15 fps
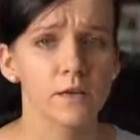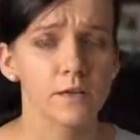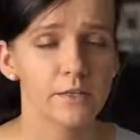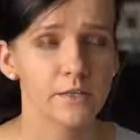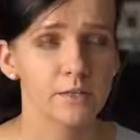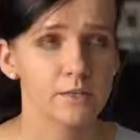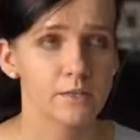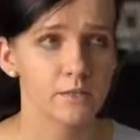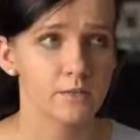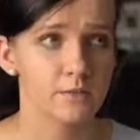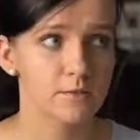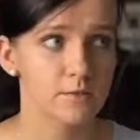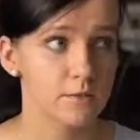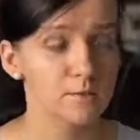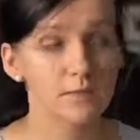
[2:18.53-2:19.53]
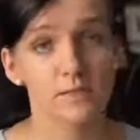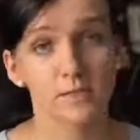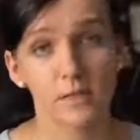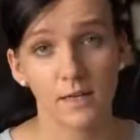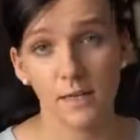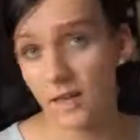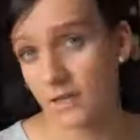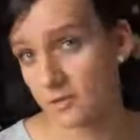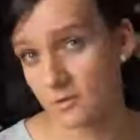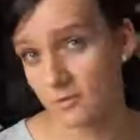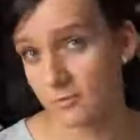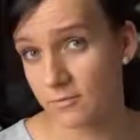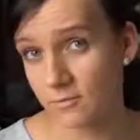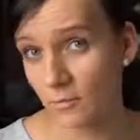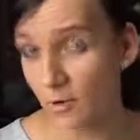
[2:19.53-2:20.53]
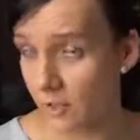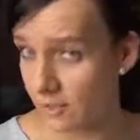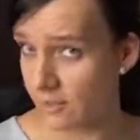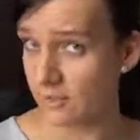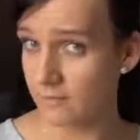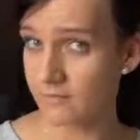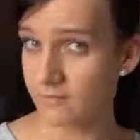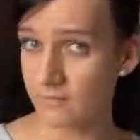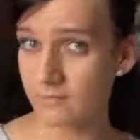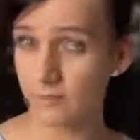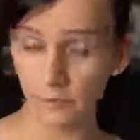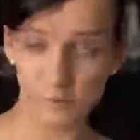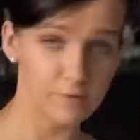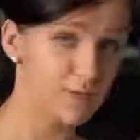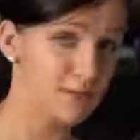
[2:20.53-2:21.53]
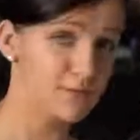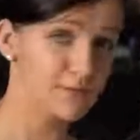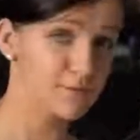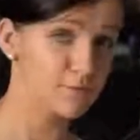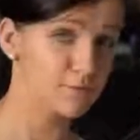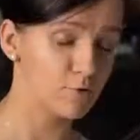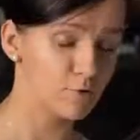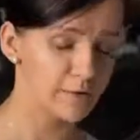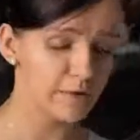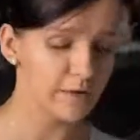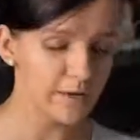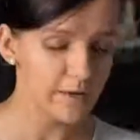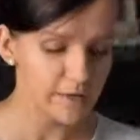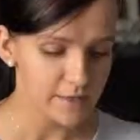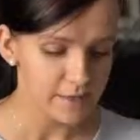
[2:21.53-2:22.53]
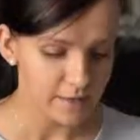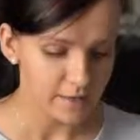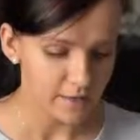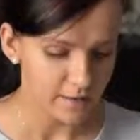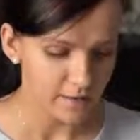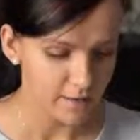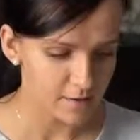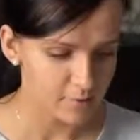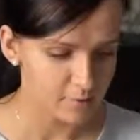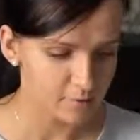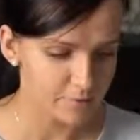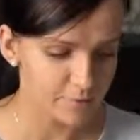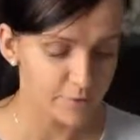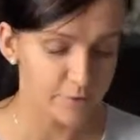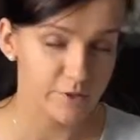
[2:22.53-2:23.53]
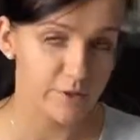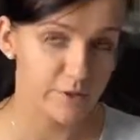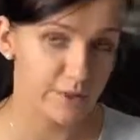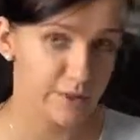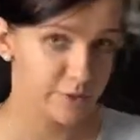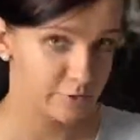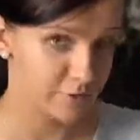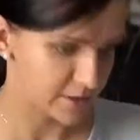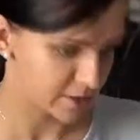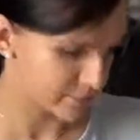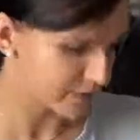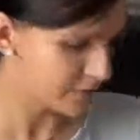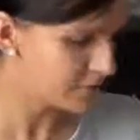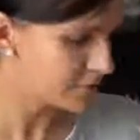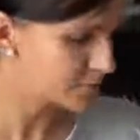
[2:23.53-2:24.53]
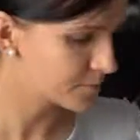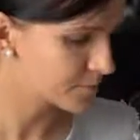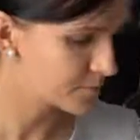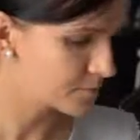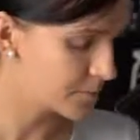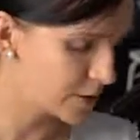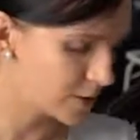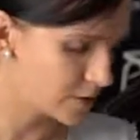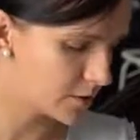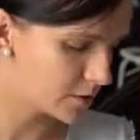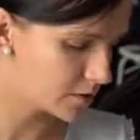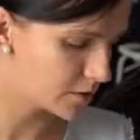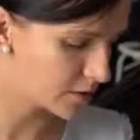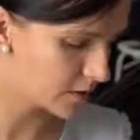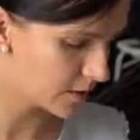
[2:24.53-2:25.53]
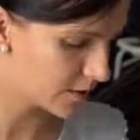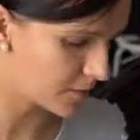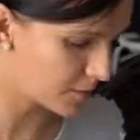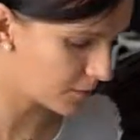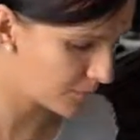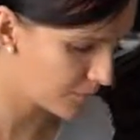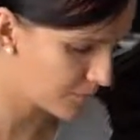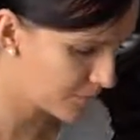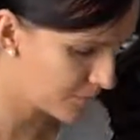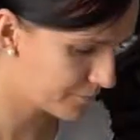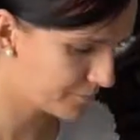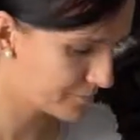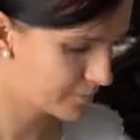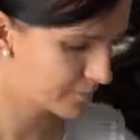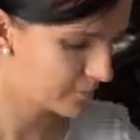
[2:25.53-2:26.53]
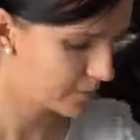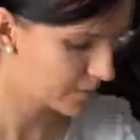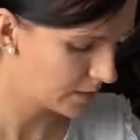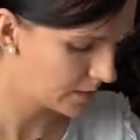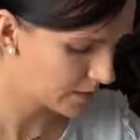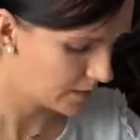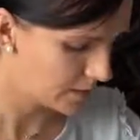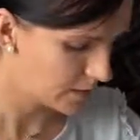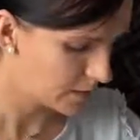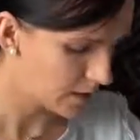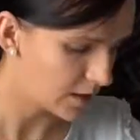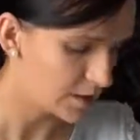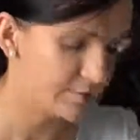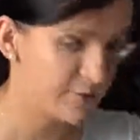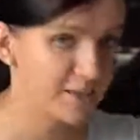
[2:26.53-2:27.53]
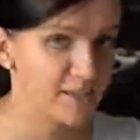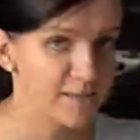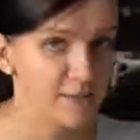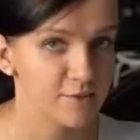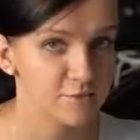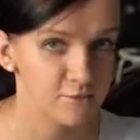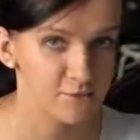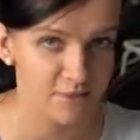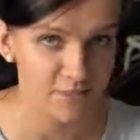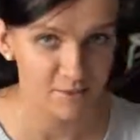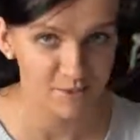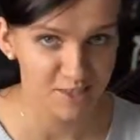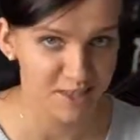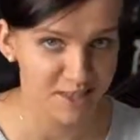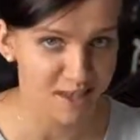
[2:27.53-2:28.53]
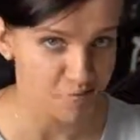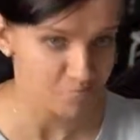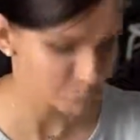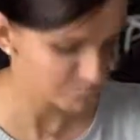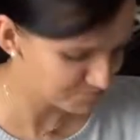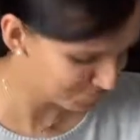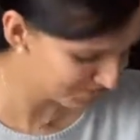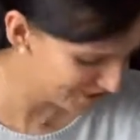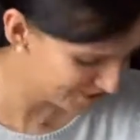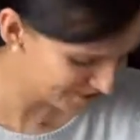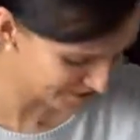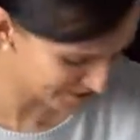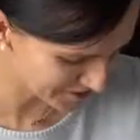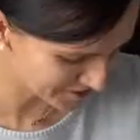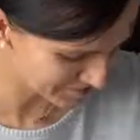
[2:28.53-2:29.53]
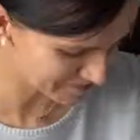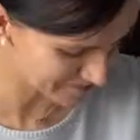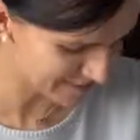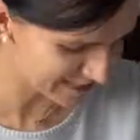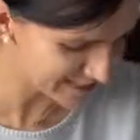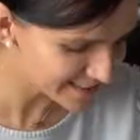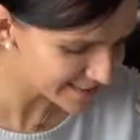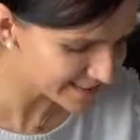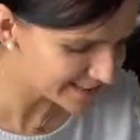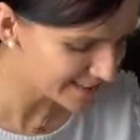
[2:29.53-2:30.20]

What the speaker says: is just a glass of water or 2 glasses of water for the treatment, because I think I have to stop saying sorry about that.